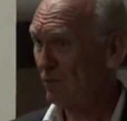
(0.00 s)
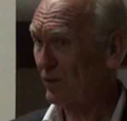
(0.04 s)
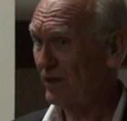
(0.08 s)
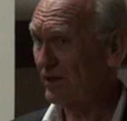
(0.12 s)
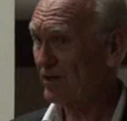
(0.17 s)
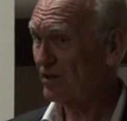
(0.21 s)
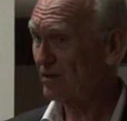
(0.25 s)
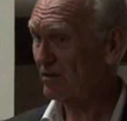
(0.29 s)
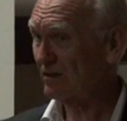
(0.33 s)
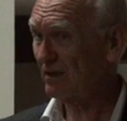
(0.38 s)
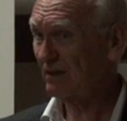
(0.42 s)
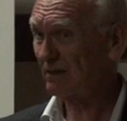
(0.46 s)

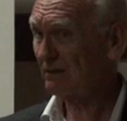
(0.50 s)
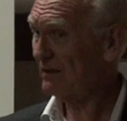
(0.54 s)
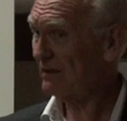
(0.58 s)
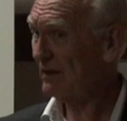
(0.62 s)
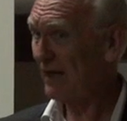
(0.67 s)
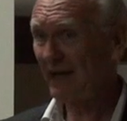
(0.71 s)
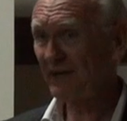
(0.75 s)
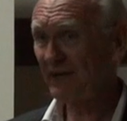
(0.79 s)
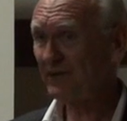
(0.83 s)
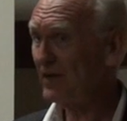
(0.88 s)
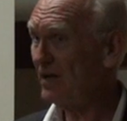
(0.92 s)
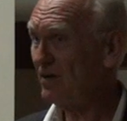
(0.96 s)
which
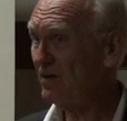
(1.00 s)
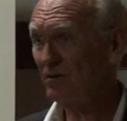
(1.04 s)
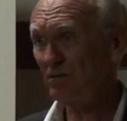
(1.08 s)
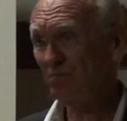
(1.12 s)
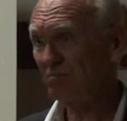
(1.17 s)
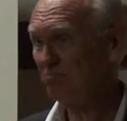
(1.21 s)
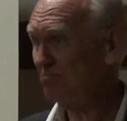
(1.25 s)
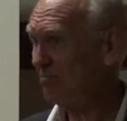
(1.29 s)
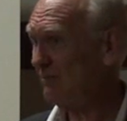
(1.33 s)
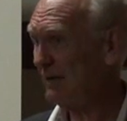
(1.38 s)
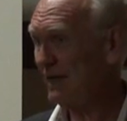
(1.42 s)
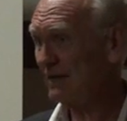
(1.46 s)
had
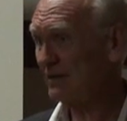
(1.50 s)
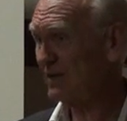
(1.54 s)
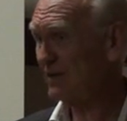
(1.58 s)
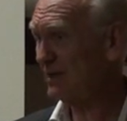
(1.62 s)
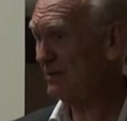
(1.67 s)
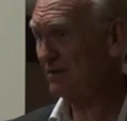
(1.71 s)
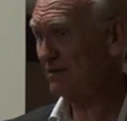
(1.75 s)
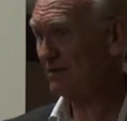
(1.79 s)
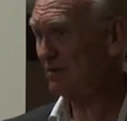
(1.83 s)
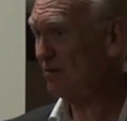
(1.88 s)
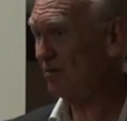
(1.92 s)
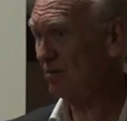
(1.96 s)
no
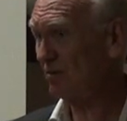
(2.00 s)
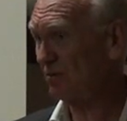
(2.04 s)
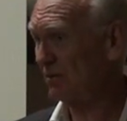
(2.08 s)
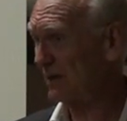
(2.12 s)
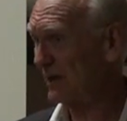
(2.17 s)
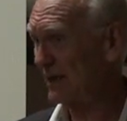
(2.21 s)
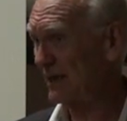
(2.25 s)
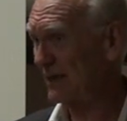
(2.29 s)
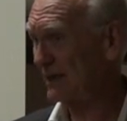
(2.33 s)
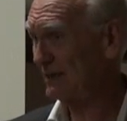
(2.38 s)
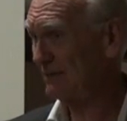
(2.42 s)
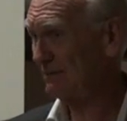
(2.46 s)
assets at all,
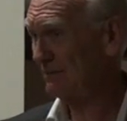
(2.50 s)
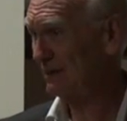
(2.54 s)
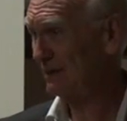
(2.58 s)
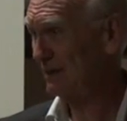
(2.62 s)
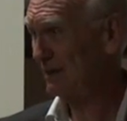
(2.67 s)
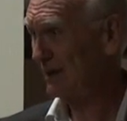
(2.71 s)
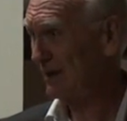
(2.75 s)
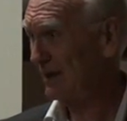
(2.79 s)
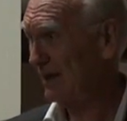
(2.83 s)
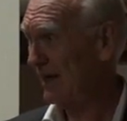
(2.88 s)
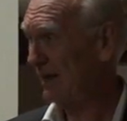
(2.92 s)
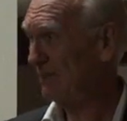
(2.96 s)
really,
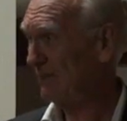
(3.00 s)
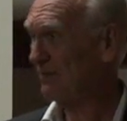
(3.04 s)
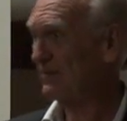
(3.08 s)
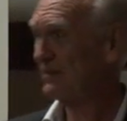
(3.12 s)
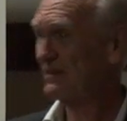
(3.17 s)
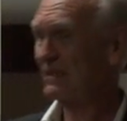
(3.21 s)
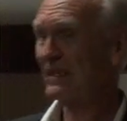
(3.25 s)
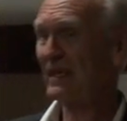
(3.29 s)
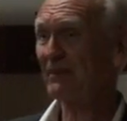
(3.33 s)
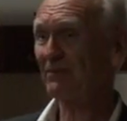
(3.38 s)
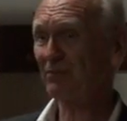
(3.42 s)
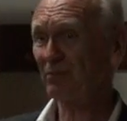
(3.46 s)
and
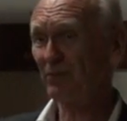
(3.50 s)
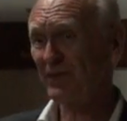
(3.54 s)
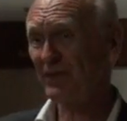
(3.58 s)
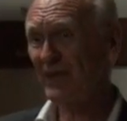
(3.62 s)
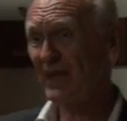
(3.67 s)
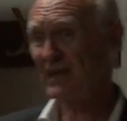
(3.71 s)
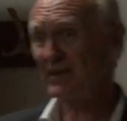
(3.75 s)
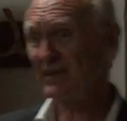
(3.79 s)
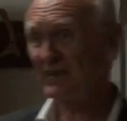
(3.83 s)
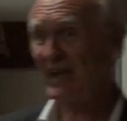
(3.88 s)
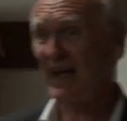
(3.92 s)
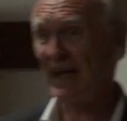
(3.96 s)
was left with
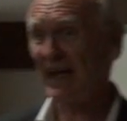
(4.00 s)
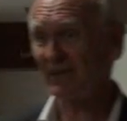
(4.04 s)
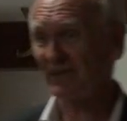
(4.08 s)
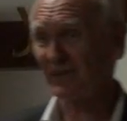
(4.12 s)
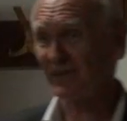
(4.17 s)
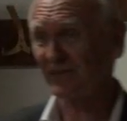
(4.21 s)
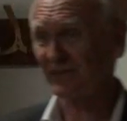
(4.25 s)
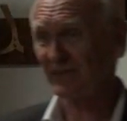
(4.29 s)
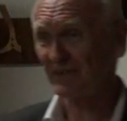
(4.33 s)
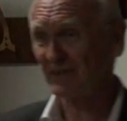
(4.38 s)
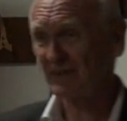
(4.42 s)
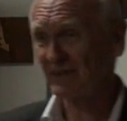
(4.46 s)
their
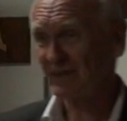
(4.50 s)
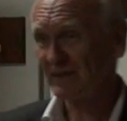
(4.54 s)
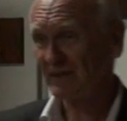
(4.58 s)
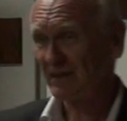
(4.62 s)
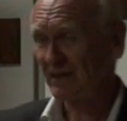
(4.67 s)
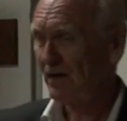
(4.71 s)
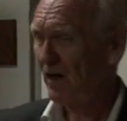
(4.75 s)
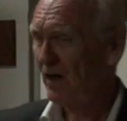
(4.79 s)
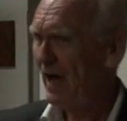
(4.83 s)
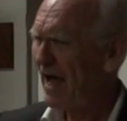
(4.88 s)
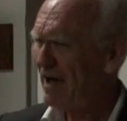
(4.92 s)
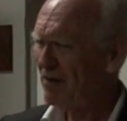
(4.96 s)
debts.
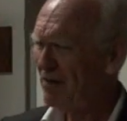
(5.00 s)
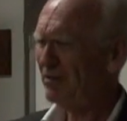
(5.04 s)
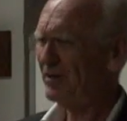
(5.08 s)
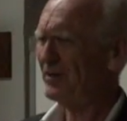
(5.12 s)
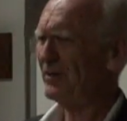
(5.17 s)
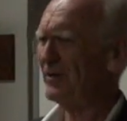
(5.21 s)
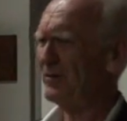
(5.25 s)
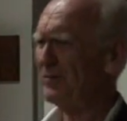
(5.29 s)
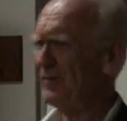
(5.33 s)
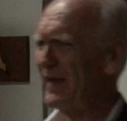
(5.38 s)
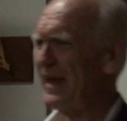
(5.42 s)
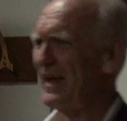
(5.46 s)
How
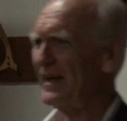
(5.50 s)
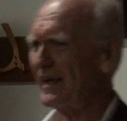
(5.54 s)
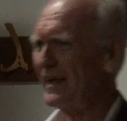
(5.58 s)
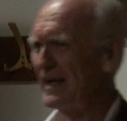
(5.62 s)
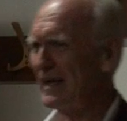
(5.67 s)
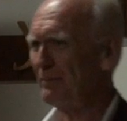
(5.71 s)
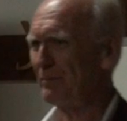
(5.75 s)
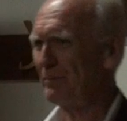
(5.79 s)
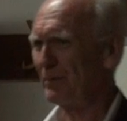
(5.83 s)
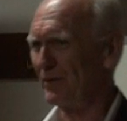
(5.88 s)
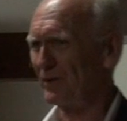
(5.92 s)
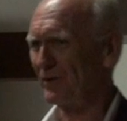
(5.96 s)
could that
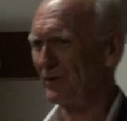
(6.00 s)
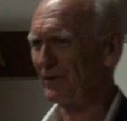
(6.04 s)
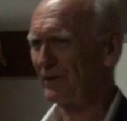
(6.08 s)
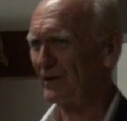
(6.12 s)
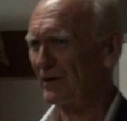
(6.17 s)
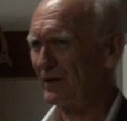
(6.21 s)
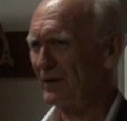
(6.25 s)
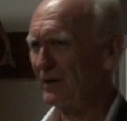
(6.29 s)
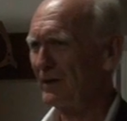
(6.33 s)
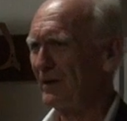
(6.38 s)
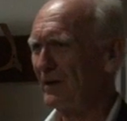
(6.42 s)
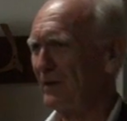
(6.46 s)
happen?
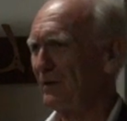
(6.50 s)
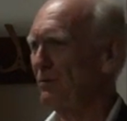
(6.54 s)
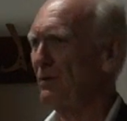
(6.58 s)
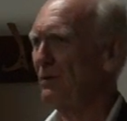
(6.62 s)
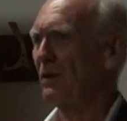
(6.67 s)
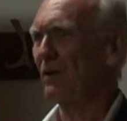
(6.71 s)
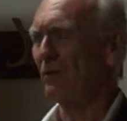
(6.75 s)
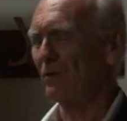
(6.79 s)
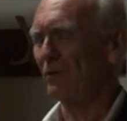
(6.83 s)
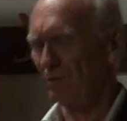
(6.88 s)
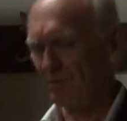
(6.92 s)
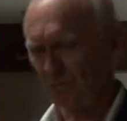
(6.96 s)

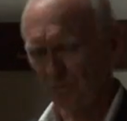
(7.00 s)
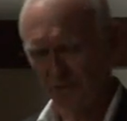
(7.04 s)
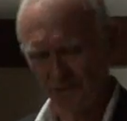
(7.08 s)
Well,